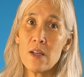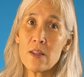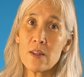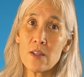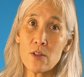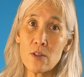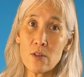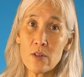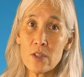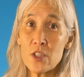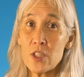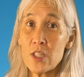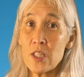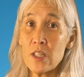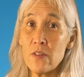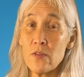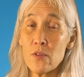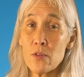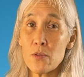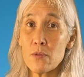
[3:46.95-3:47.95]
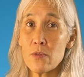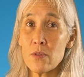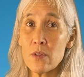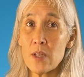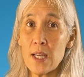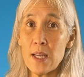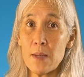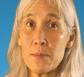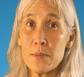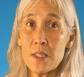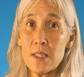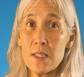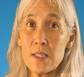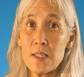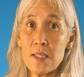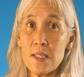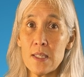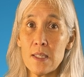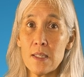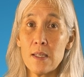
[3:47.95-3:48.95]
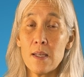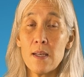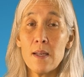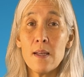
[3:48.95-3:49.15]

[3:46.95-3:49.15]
that are achieved through the AMCC